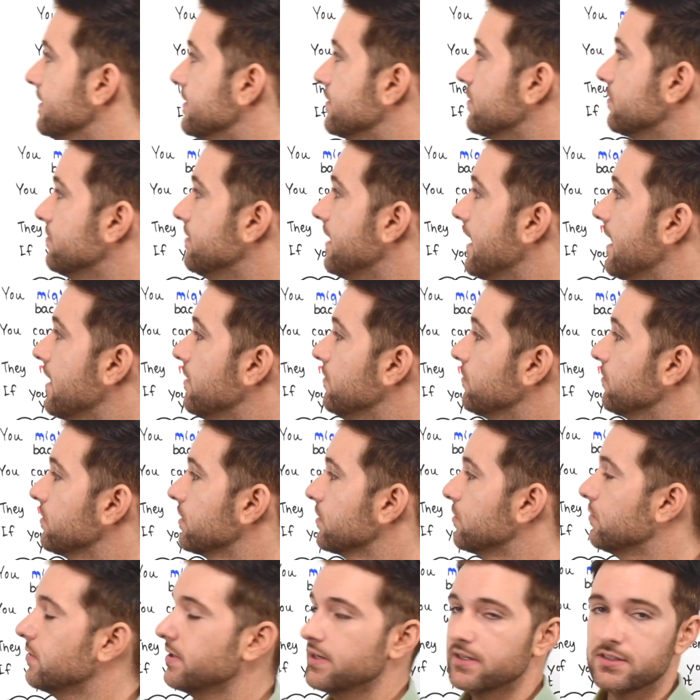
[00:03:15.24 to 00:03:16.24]
so now we're
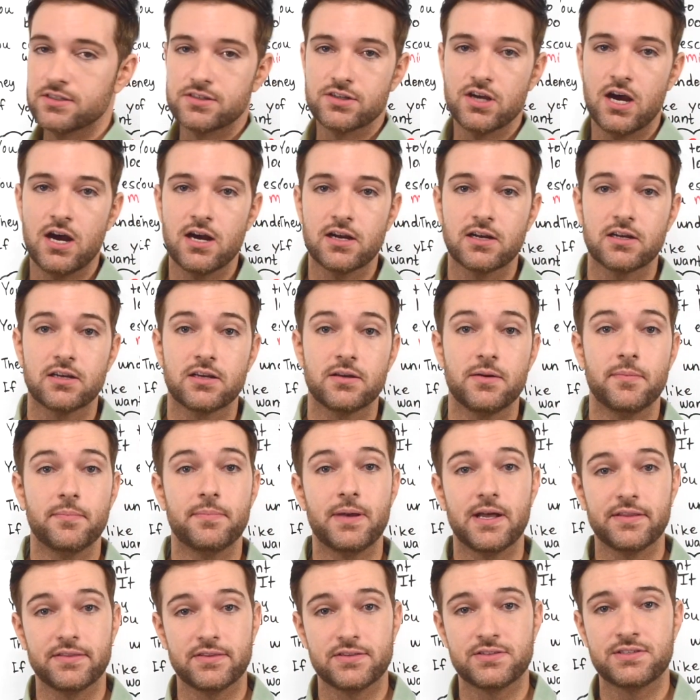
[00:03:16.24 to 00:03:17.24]
going to talk
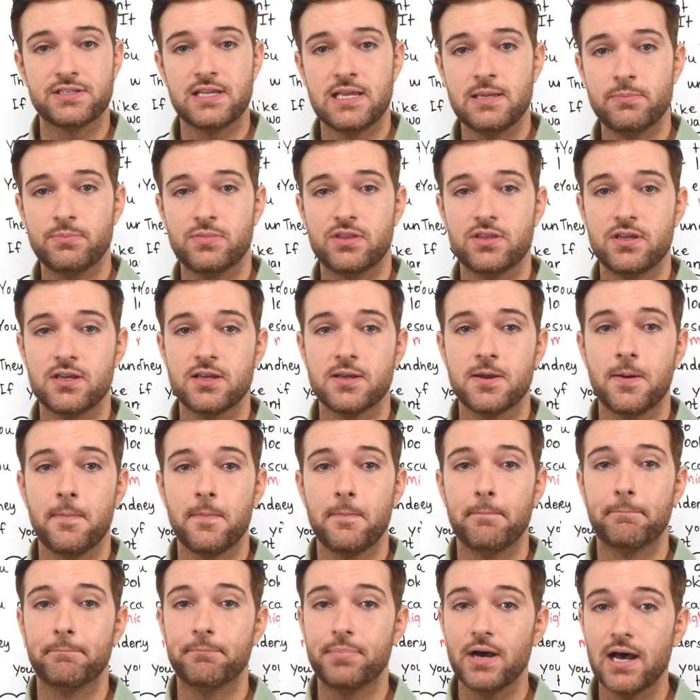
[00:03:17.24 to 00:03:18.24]
about the same
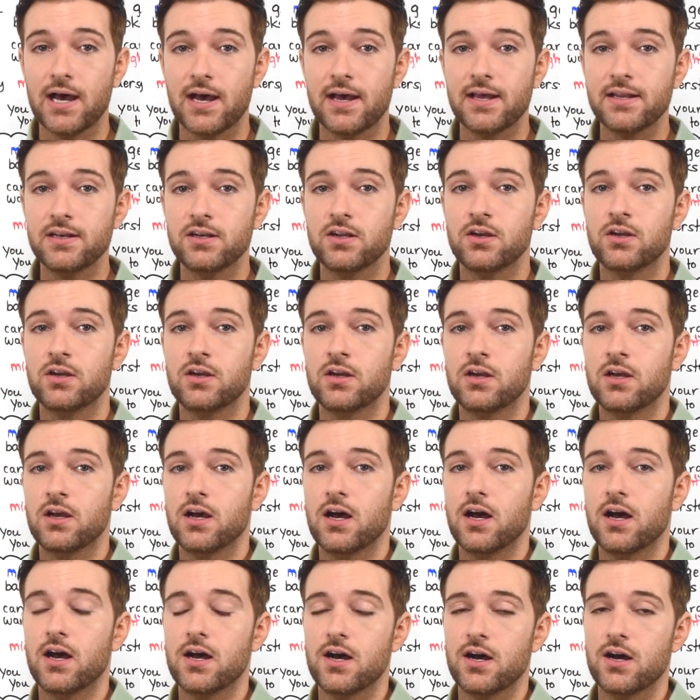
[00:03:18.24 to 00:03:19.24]
thing, but
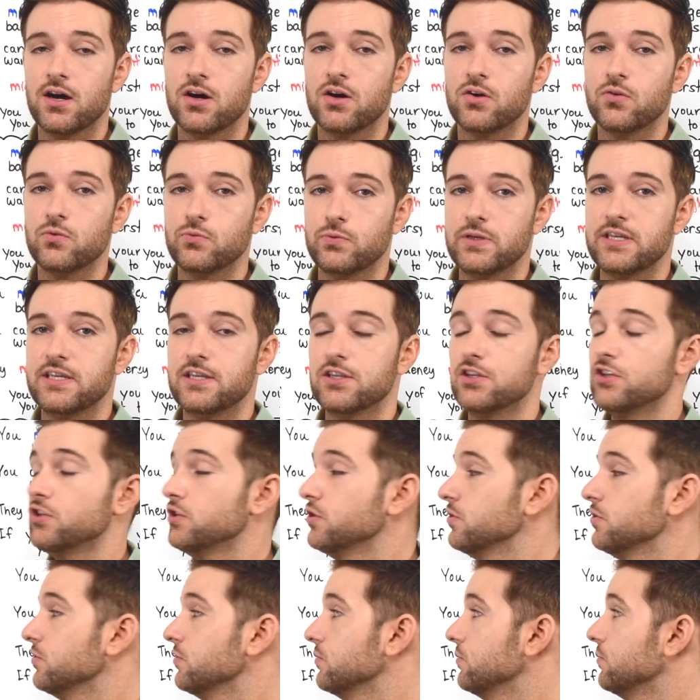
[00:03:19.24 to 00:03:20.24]
we can
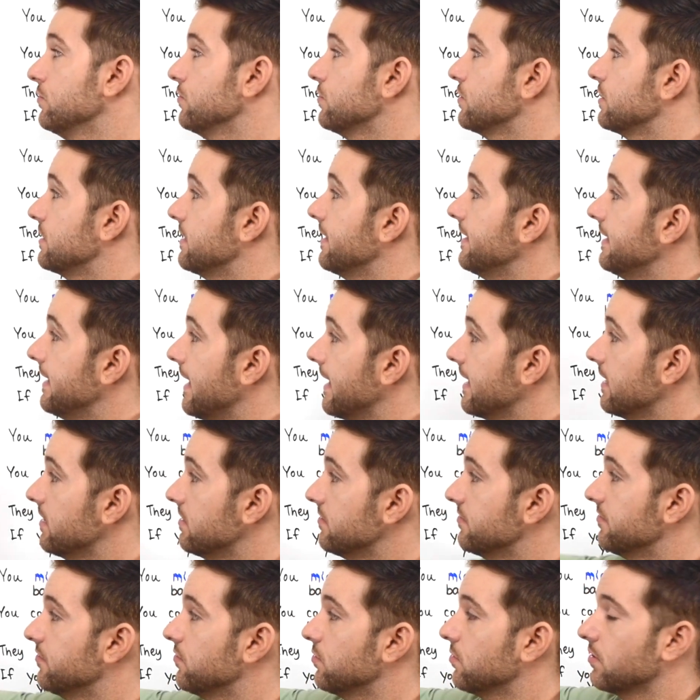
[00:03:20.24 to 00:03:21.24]
use the
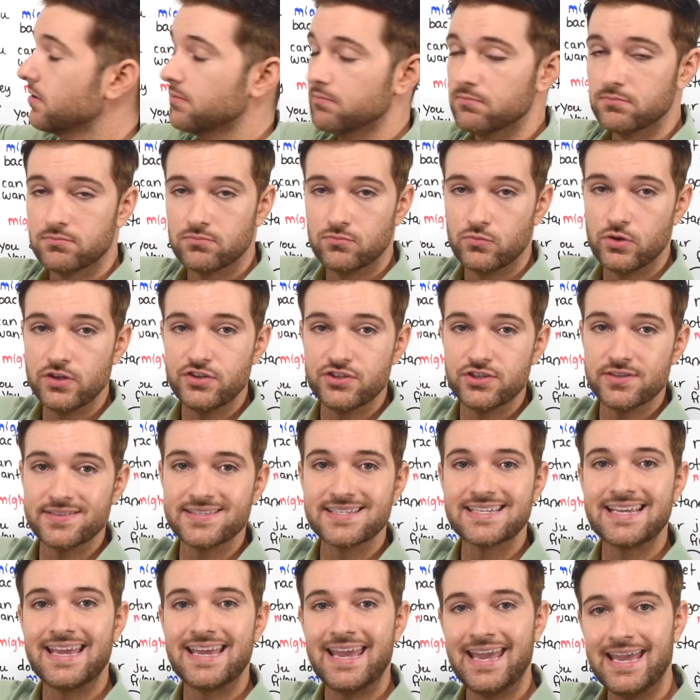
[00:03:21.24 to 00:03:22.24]
negative form, which
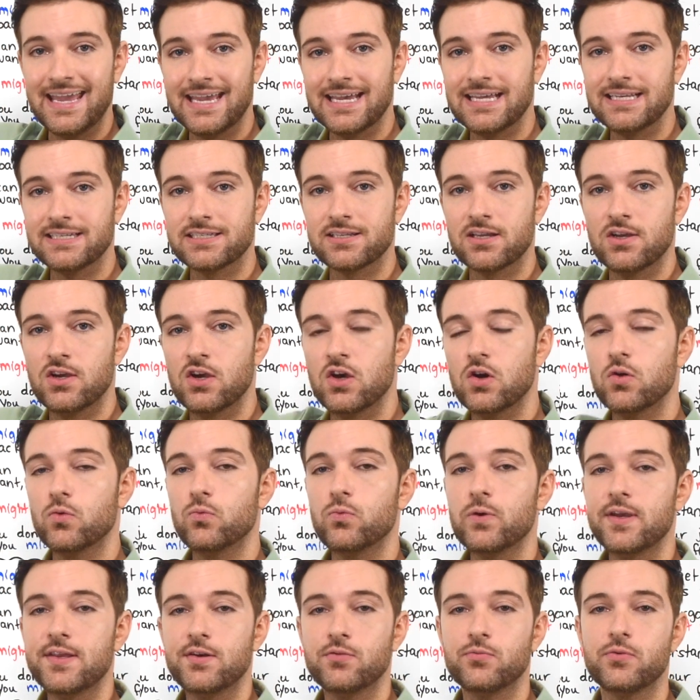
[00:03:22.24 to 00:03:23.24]
is can't,
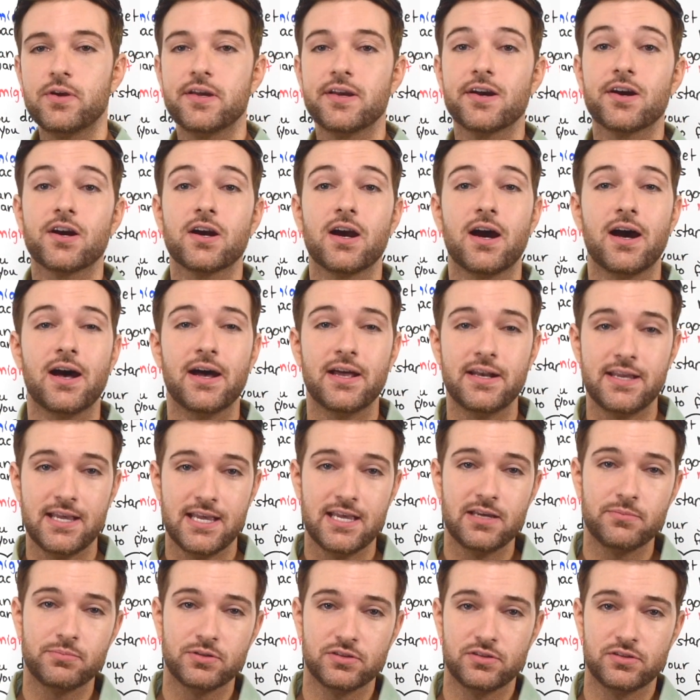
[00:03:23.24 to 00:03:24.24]
when we are
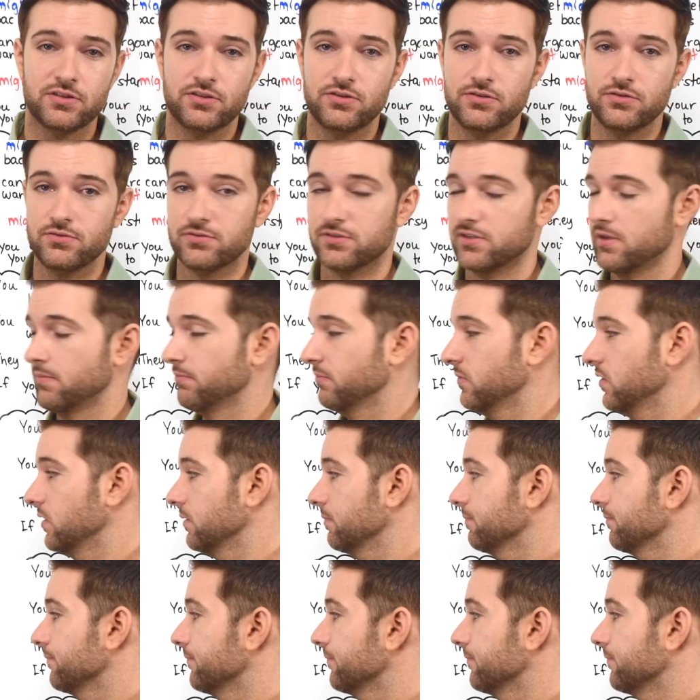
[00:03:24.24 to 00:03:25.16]
unable to do something.